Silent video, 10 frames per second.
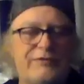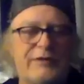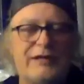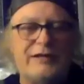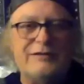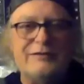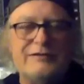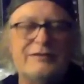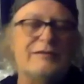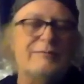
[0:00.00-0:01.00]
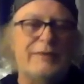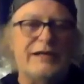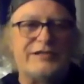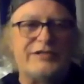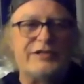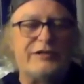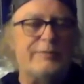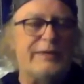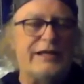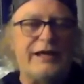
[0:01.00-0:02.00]
you a message a
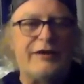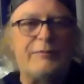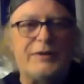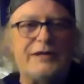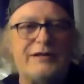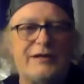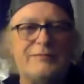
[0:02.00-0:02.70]
little bit later, but